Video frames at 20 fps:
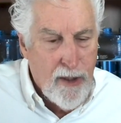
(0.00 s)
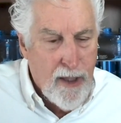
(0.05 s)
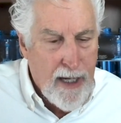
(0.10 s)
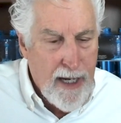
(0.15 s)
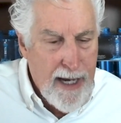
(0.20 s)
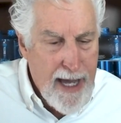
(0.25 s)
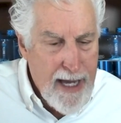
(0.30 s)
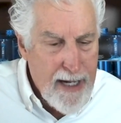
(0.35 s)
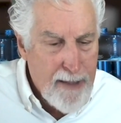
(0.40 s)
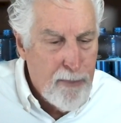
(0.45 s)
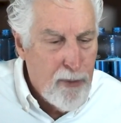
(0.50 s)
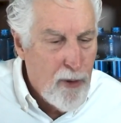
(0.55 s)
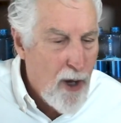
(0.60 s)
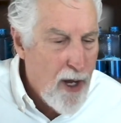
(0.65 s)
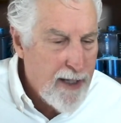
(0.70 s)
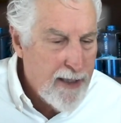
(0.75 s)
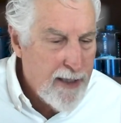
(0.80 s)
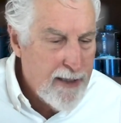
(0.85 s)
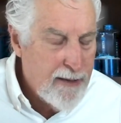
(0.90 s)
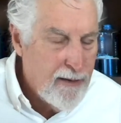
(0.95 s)
I had a
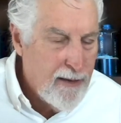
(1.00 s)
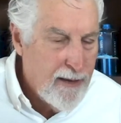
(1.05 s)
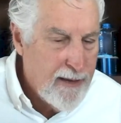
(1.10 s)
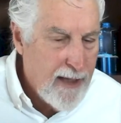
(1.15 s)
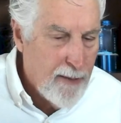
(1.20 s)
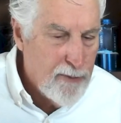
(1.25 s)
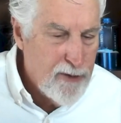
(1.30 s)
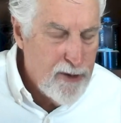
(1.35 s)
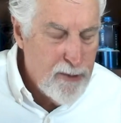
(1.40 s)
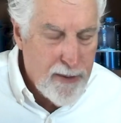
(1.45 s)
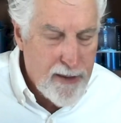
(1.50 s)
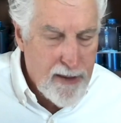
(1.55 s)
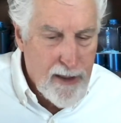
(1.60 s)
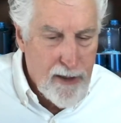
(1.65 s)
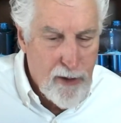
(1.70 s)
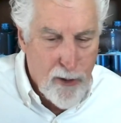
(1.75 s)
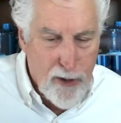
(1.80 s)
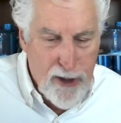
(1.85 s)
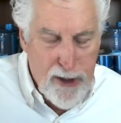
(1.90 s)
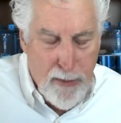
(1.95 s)
product that was being
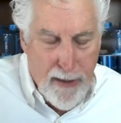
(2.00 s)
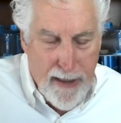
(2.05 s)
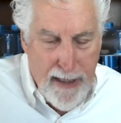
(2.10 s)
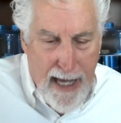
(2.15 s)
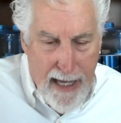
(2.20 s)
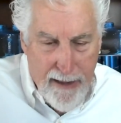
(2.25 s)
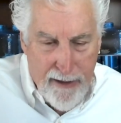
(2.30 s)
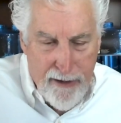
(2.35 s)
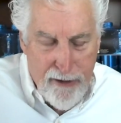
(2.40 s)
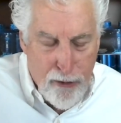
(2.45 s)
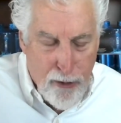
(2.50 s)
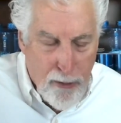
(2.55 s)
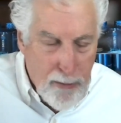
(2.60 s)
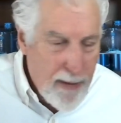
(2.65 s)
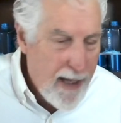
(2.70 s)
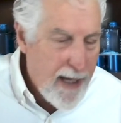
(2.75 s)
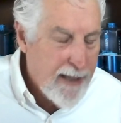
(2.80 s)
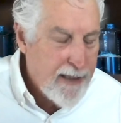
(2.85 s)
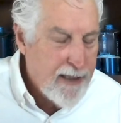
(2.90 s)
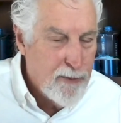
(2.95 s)
endorsed by Alex
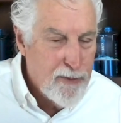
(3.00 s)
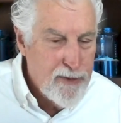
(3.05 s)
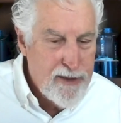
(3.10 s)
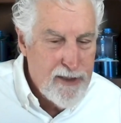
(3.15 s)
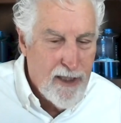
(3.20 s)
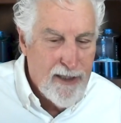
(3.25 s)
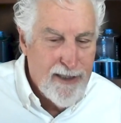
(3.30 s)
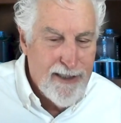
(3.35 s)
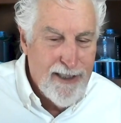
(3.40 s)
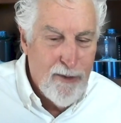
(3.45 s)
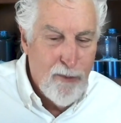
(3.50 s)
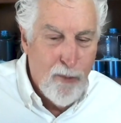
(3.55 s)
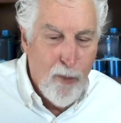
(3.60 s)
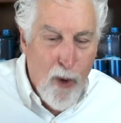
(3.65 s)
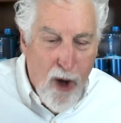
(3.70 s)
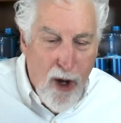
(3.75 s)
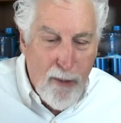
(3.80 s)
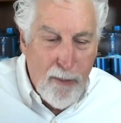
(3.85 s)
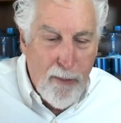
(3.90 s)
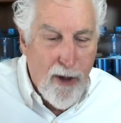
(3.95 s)
Trebek. It was selling at
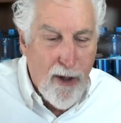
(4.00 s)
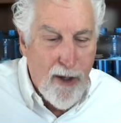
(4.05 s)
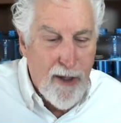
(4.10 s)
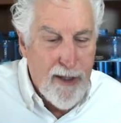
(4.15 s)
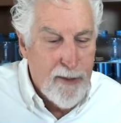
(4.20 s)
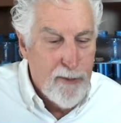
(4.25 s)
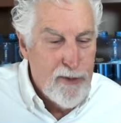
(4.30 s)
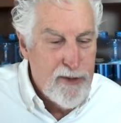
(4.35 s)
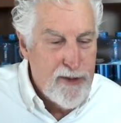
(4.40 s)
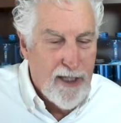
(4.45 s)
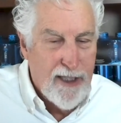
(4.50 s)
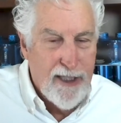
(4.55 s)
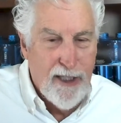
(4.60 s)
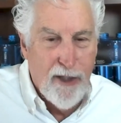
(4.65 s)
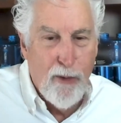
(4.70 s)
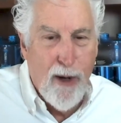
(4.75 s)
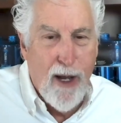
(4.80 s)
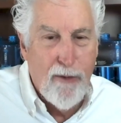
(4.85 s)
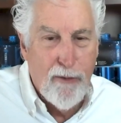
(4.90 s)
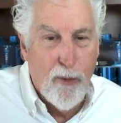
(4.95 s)
Walmart. It was selling
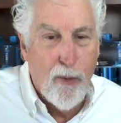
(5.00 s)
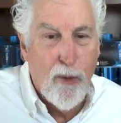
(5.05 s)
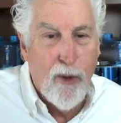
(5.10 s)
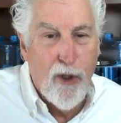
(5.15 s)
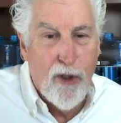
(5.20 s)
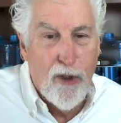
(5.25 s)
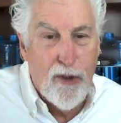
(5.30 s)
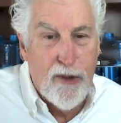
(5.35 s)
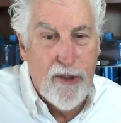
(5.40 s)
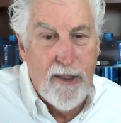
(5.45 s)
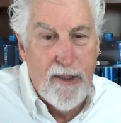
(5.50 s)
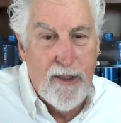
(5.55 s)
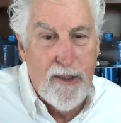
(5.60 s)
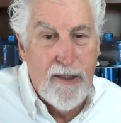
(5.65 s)
around the world.